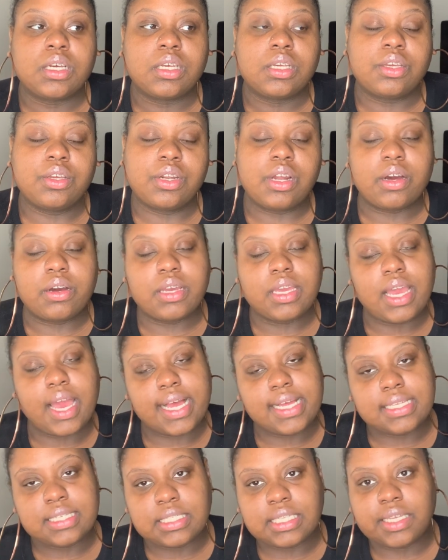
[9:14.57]
you know, he
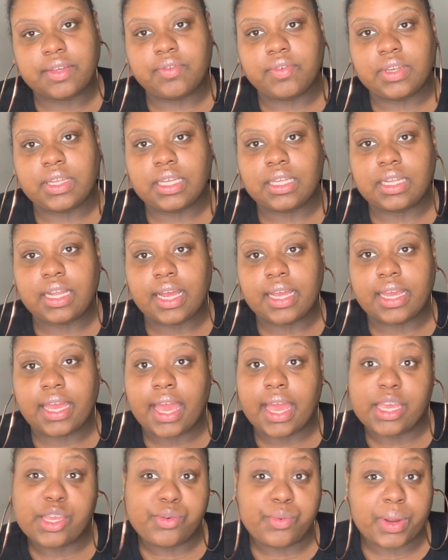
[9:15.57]
asked Tiffany like,
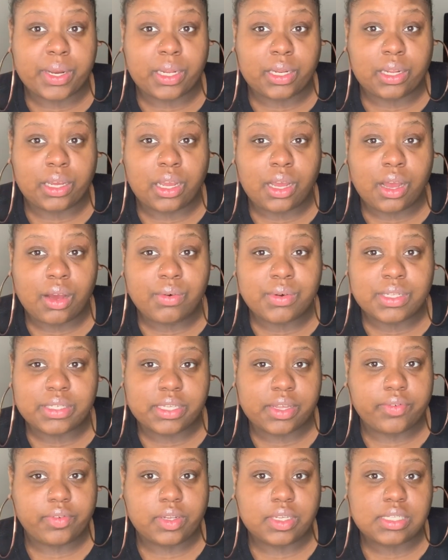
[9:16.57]
"Hey, you ready to go?" And
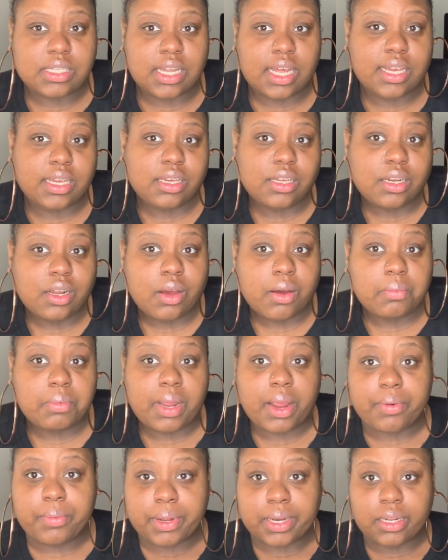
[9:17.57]
Tiffany's like, "You know, I'm
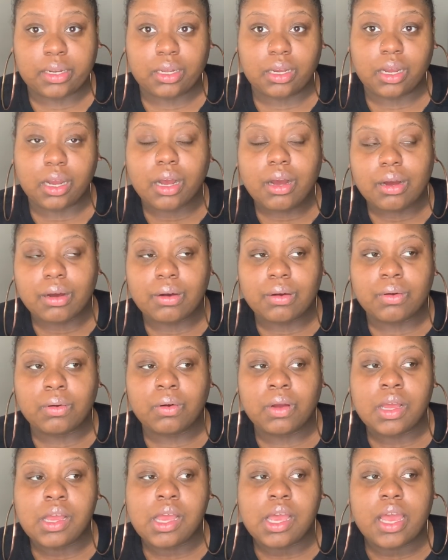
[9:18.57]
not ready to go."
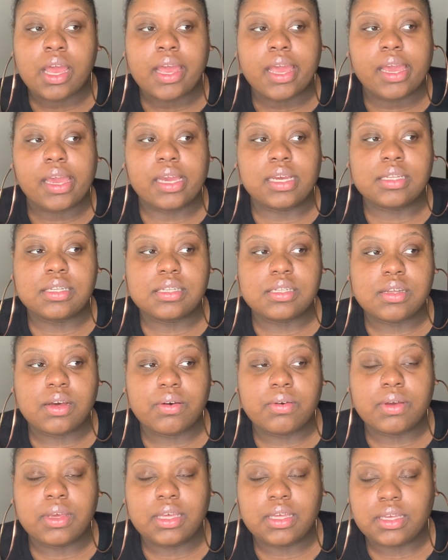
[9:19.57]
And
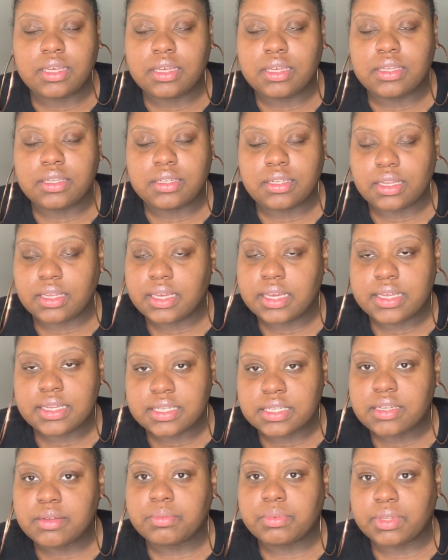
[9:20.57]
so he
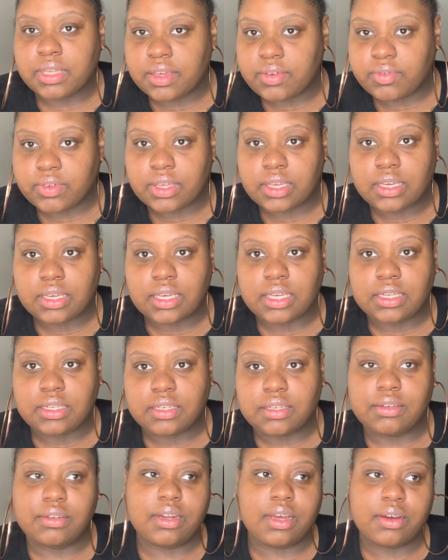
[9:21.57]
ends up leaving,
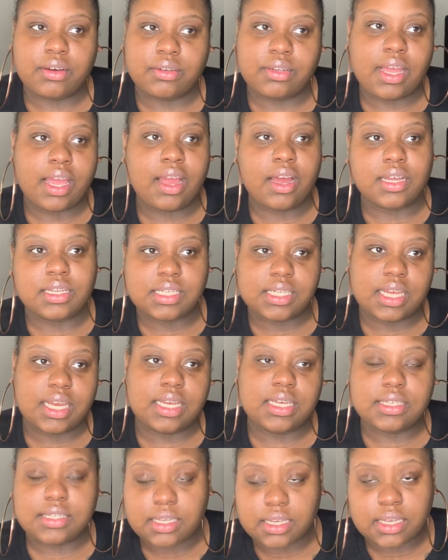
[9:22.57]
and you know, they all say
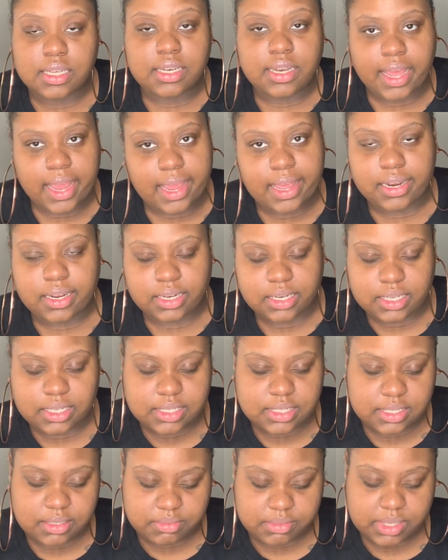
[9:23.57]
he's a good dad, and he
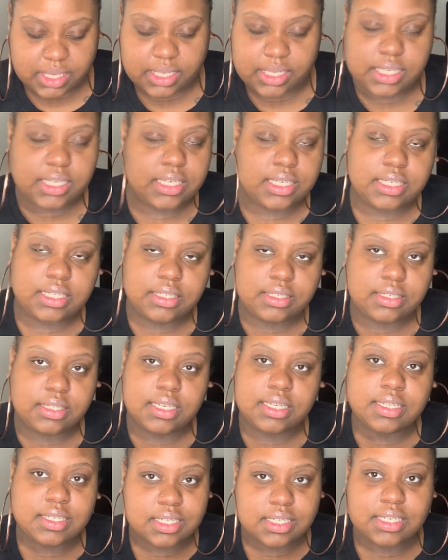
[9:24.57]
seems like he
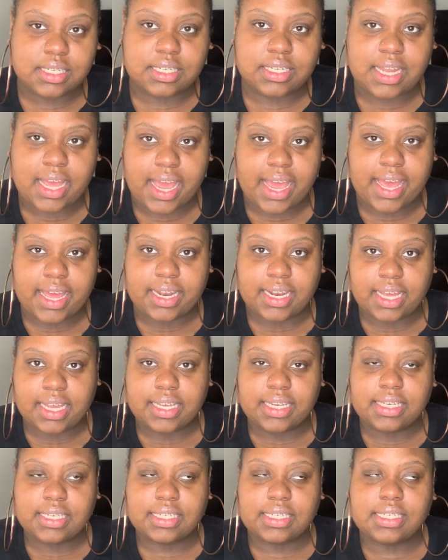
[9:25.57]
is a good dad.
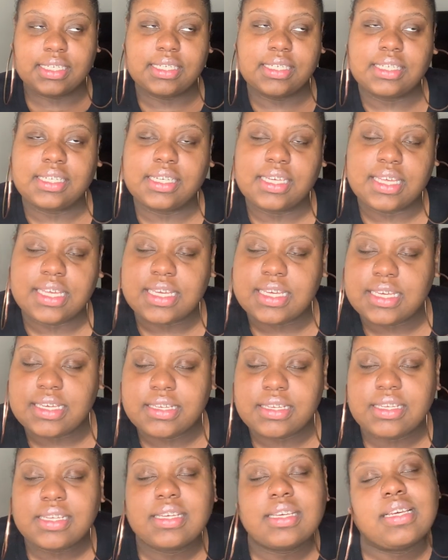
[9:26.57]
Like he